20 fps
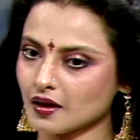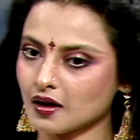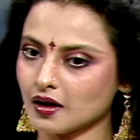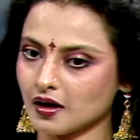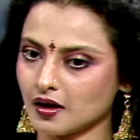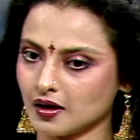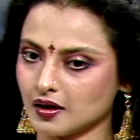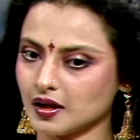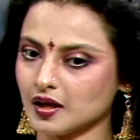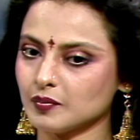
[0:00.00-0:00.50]

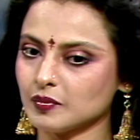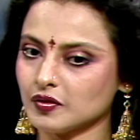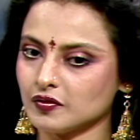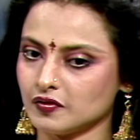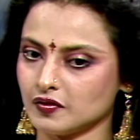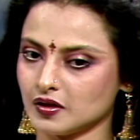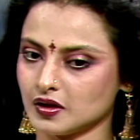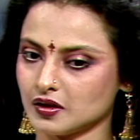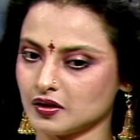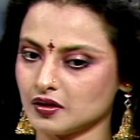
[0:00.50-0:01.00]
I am a
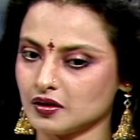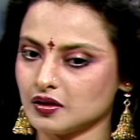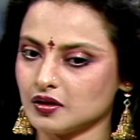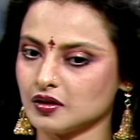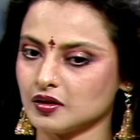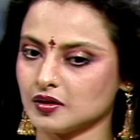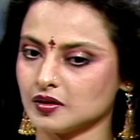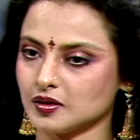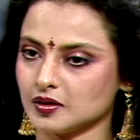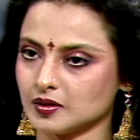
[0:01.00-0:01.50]

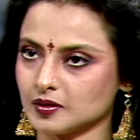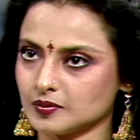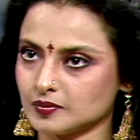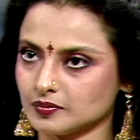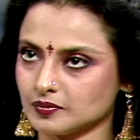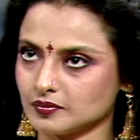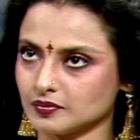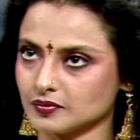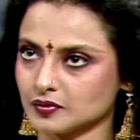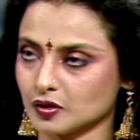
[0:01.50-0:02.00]
very
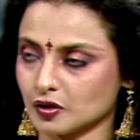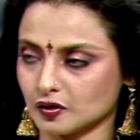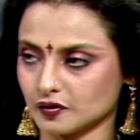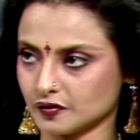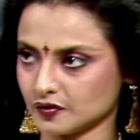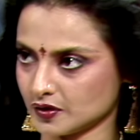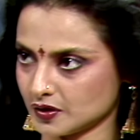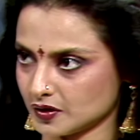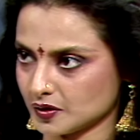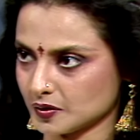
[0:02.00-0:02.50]

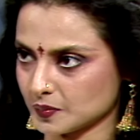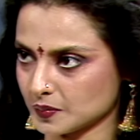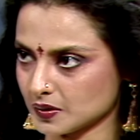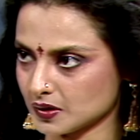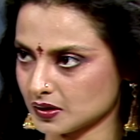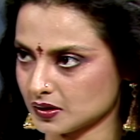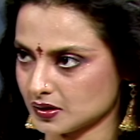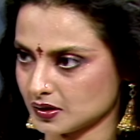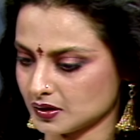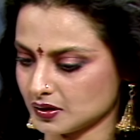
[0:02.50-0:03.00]
God-fearing
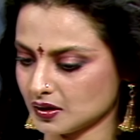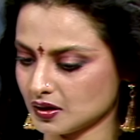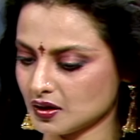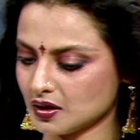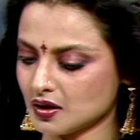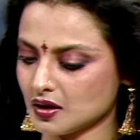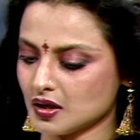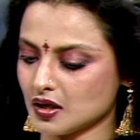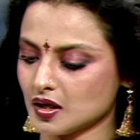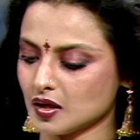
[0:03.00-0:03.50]
person,
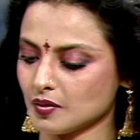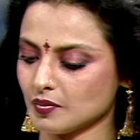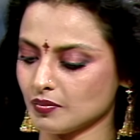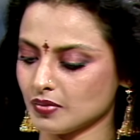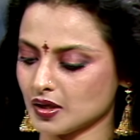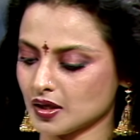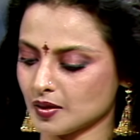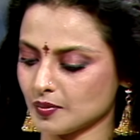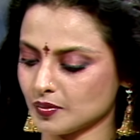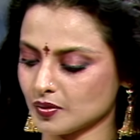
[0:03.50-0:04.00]

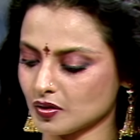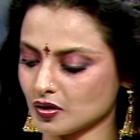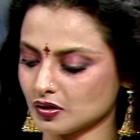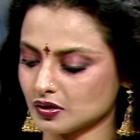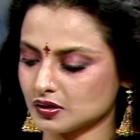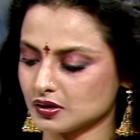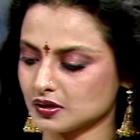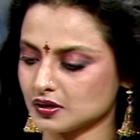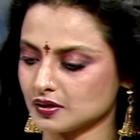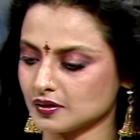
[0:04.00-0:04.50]
but I'm not
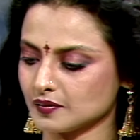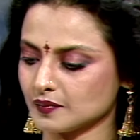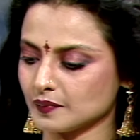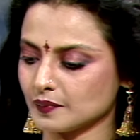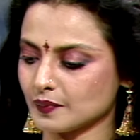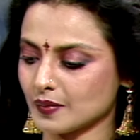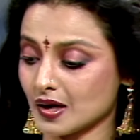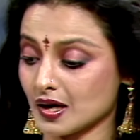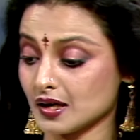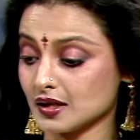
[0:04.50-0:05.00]

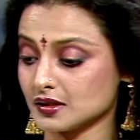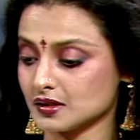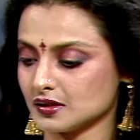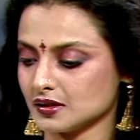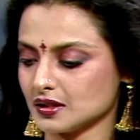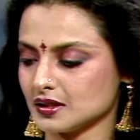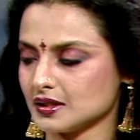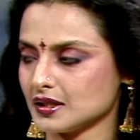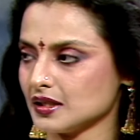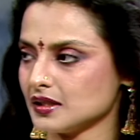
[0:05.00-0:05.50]
biased in
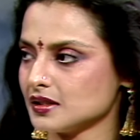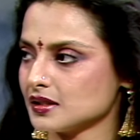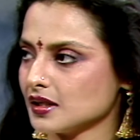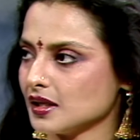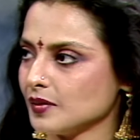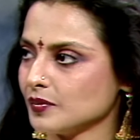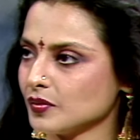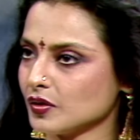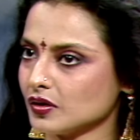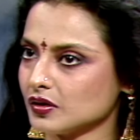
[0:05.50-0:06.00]
the sense that
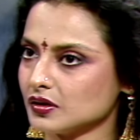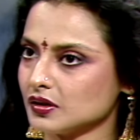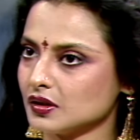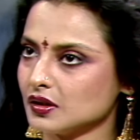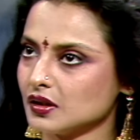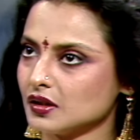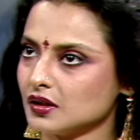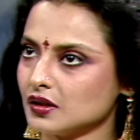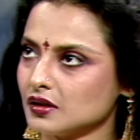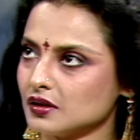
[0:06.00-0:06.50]
I'm not
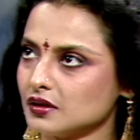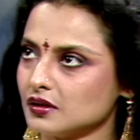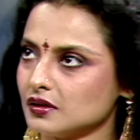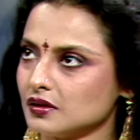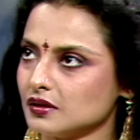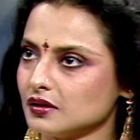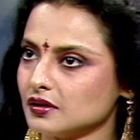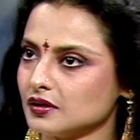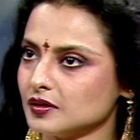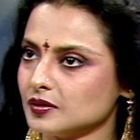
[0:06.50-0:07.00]

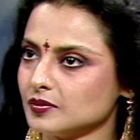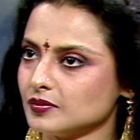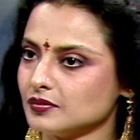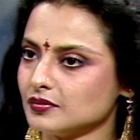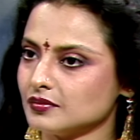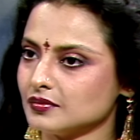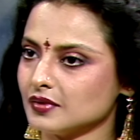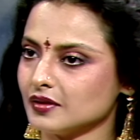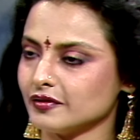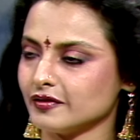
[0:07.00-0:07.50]

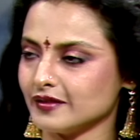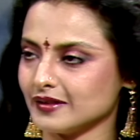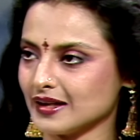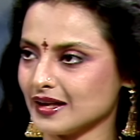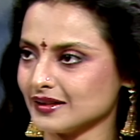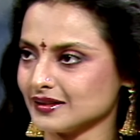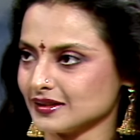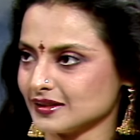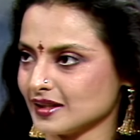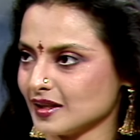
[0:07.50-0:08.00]
a
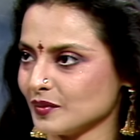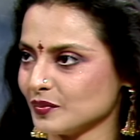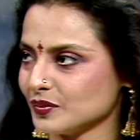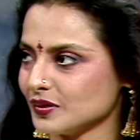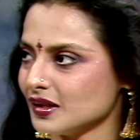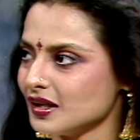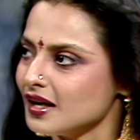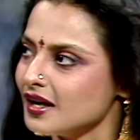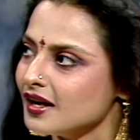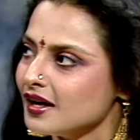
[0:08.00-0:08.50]
fanatic.
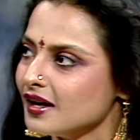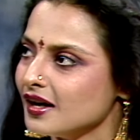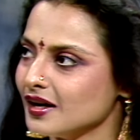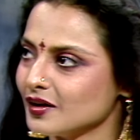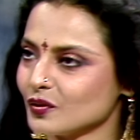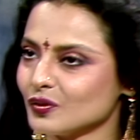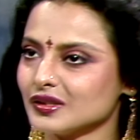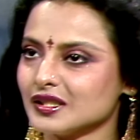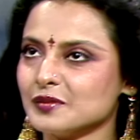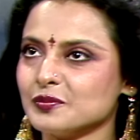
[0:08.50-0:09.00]
I
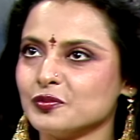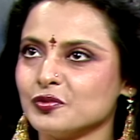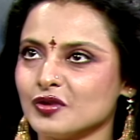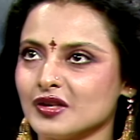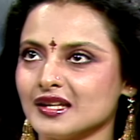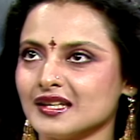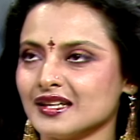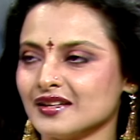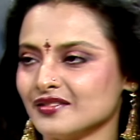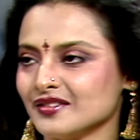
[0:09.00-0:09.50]
don't keep
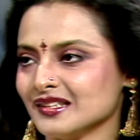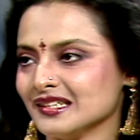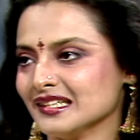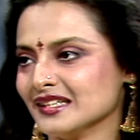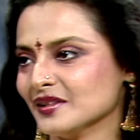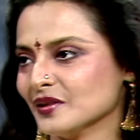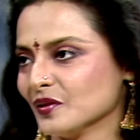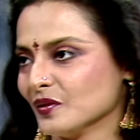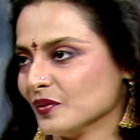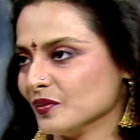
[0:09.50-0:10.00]
praying every
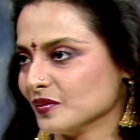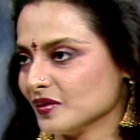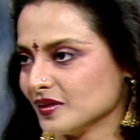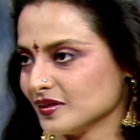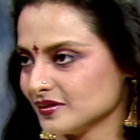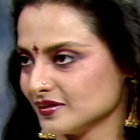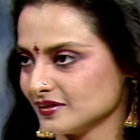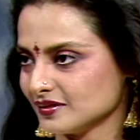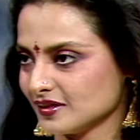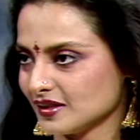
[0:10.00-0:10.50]
day, or
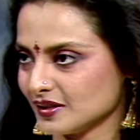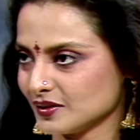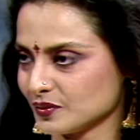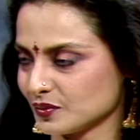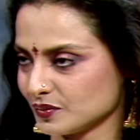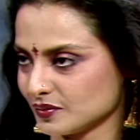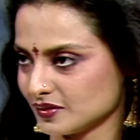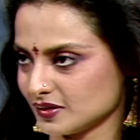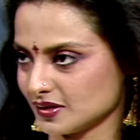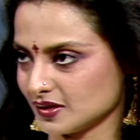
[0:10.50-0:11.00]
I
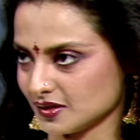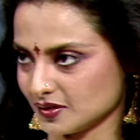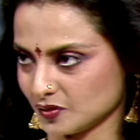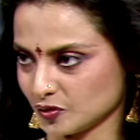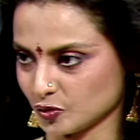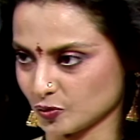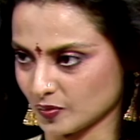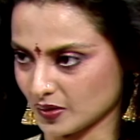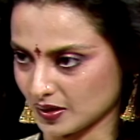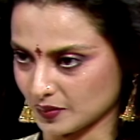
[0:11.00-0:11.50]
don't
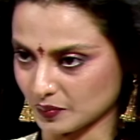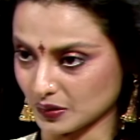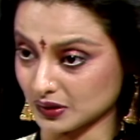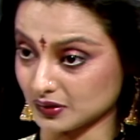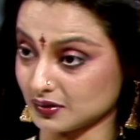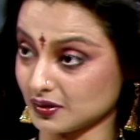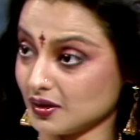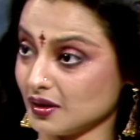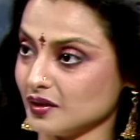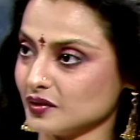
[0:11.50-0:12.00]
do my
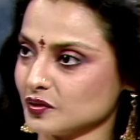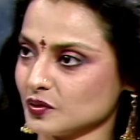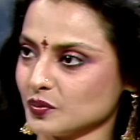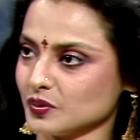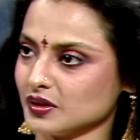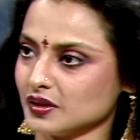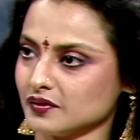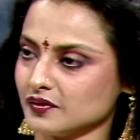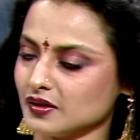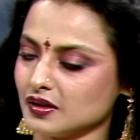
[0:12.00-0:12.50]
mantras or
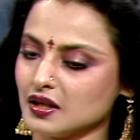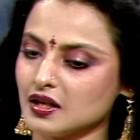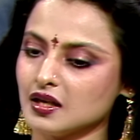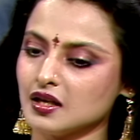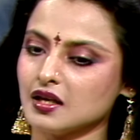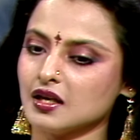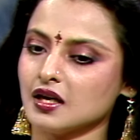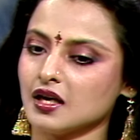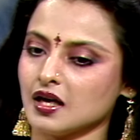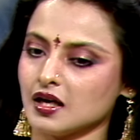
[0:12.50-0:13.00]
whatever.
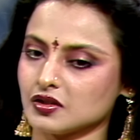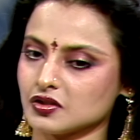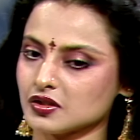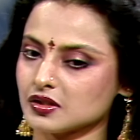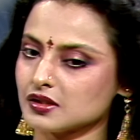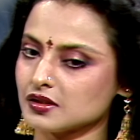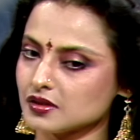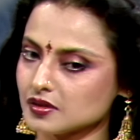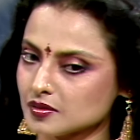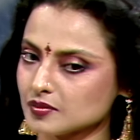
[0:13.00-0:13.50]
I
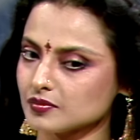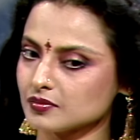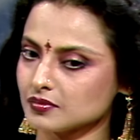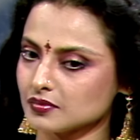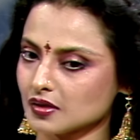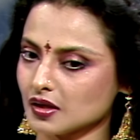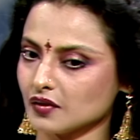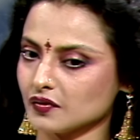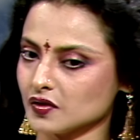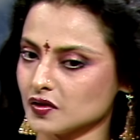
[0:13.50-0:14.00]
just
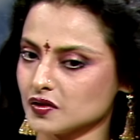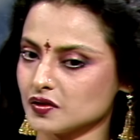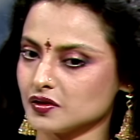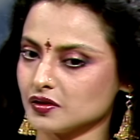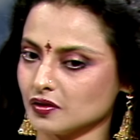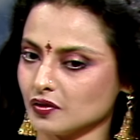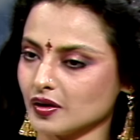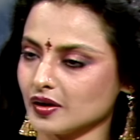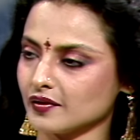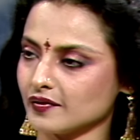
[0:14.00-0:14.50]
have this
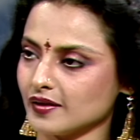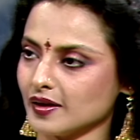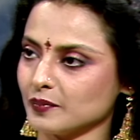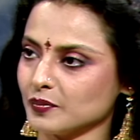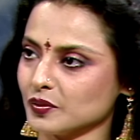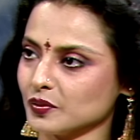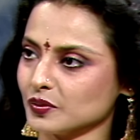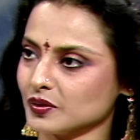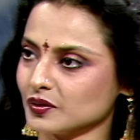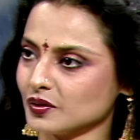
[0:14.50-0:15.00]
great
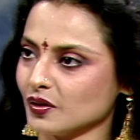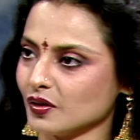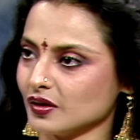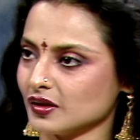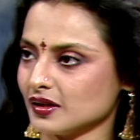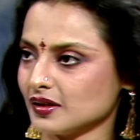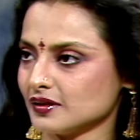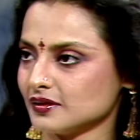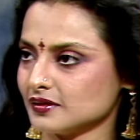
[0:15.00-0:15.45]
rapport with God.